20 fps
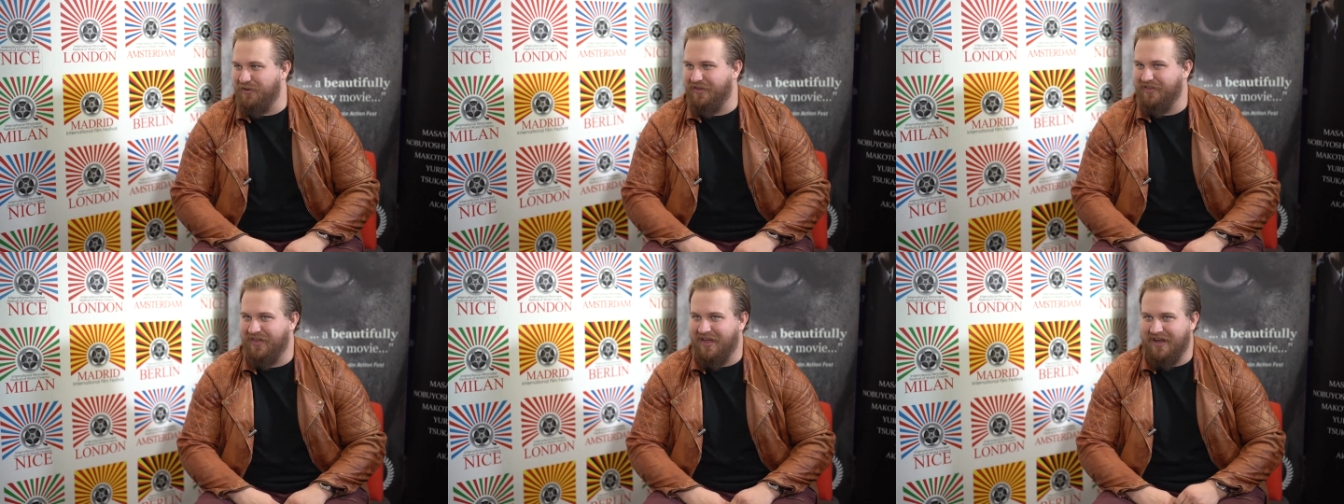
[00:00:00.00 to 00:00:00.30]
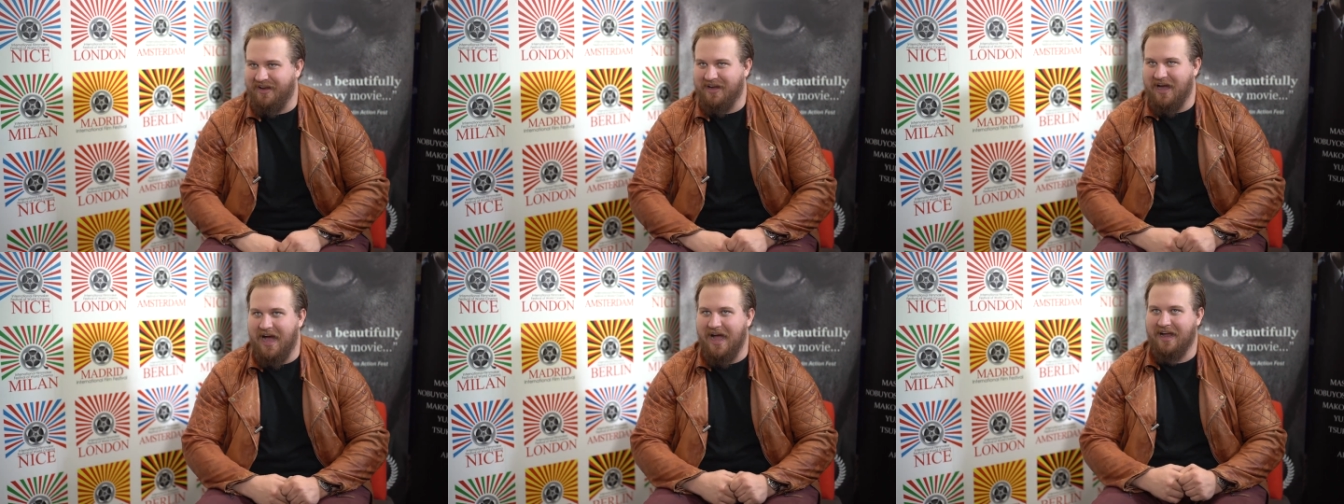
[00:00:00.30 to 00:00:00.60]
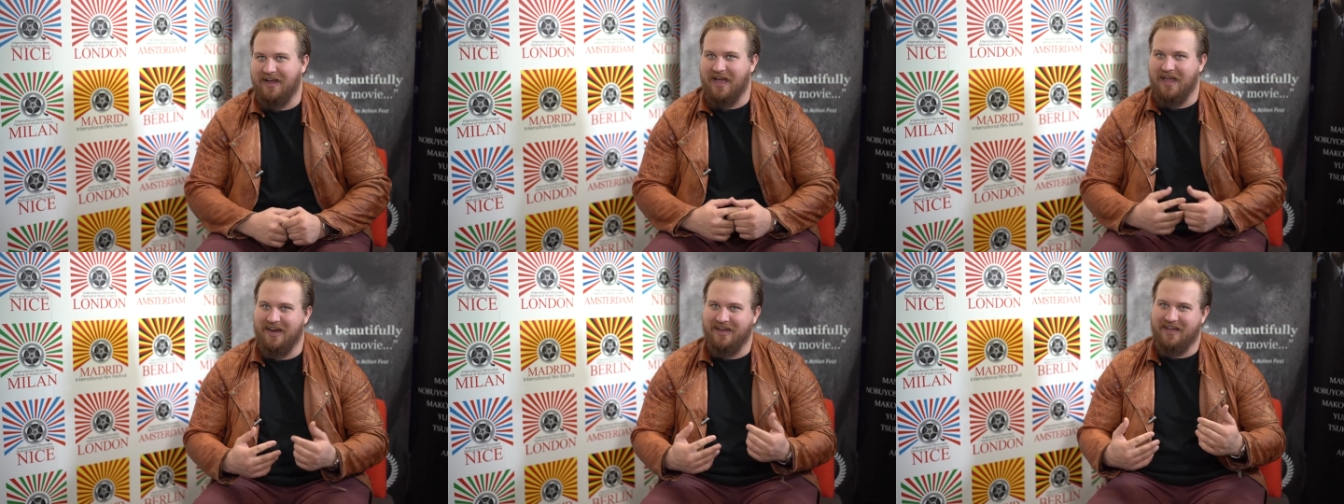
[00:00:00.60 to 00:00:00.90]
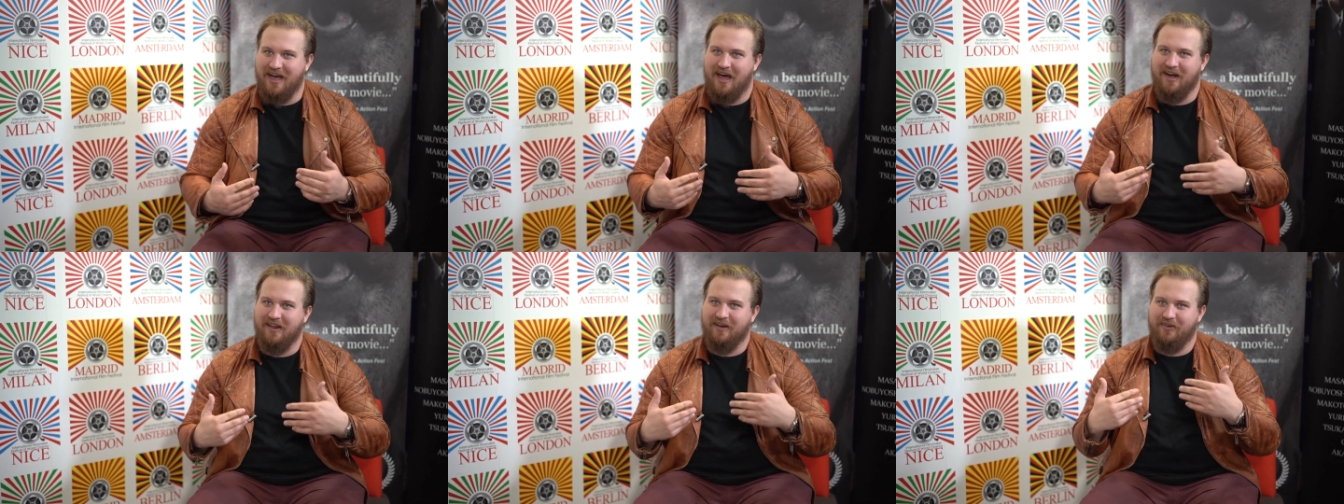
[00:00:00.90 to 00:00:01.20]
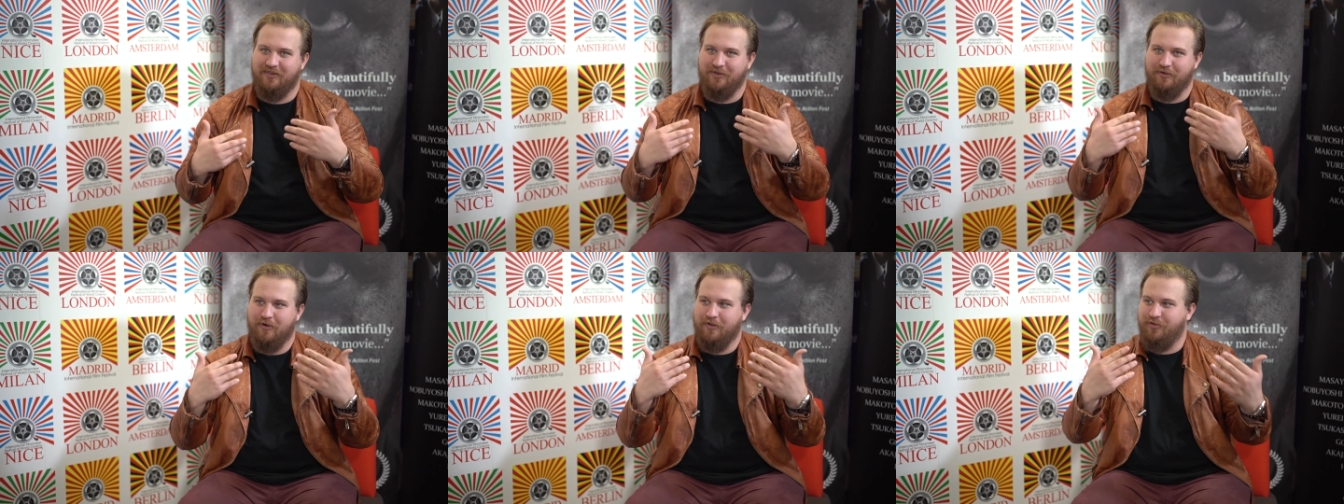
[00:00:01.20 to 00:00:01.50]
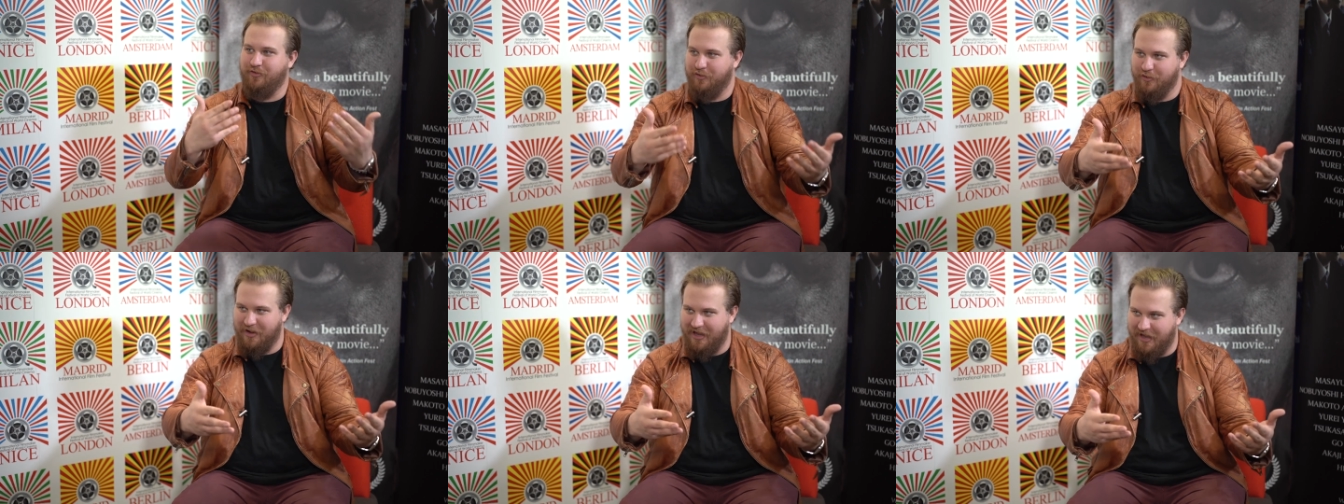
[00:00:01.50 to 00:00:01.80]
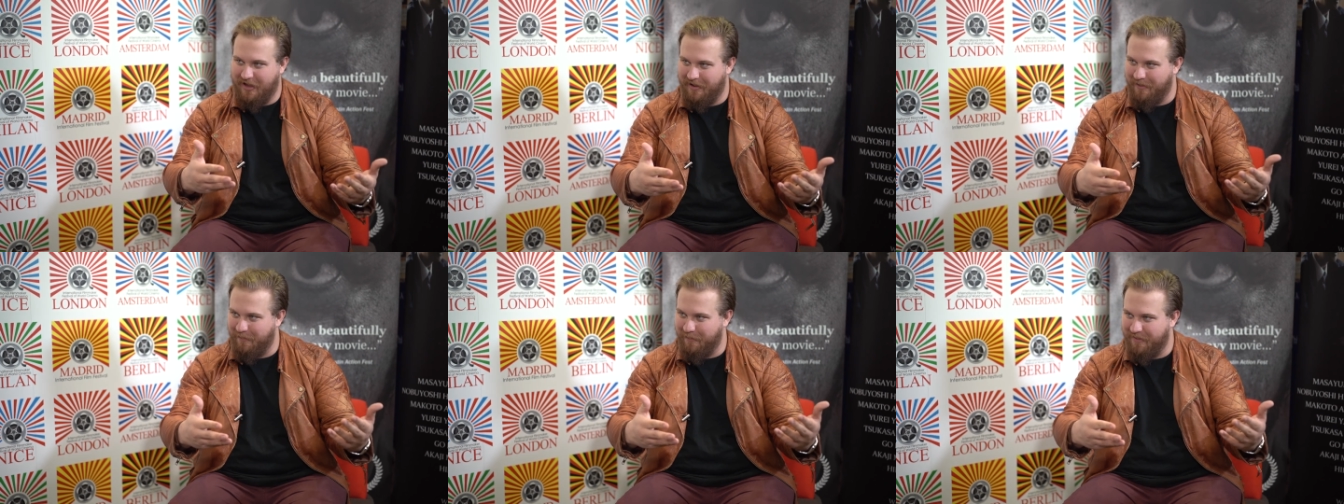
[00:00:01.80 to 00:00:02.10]
and like I kind of got into it through
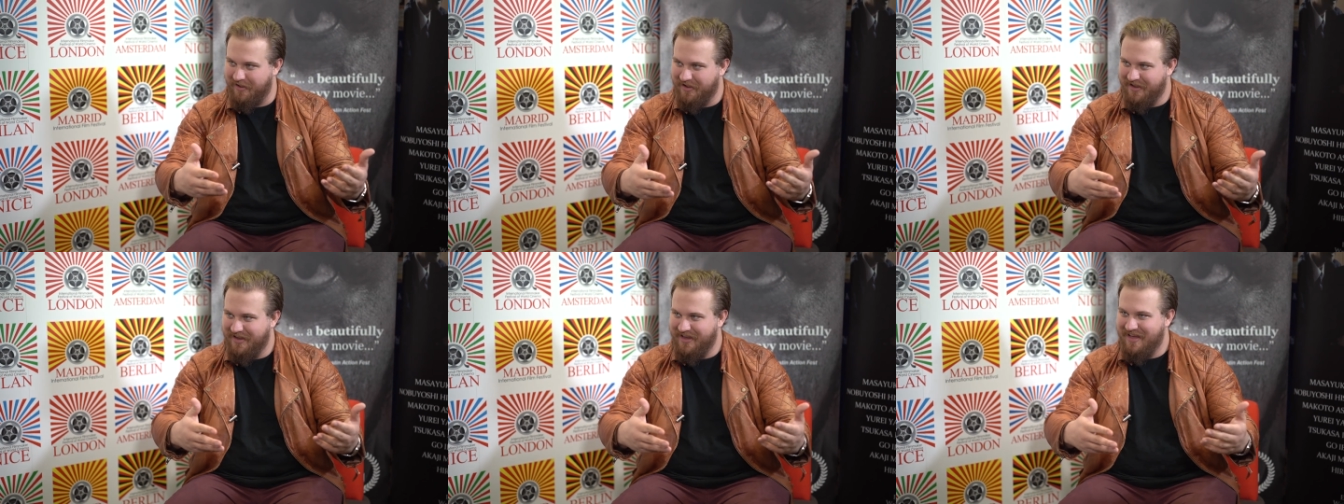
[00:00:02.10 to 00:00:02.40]
him.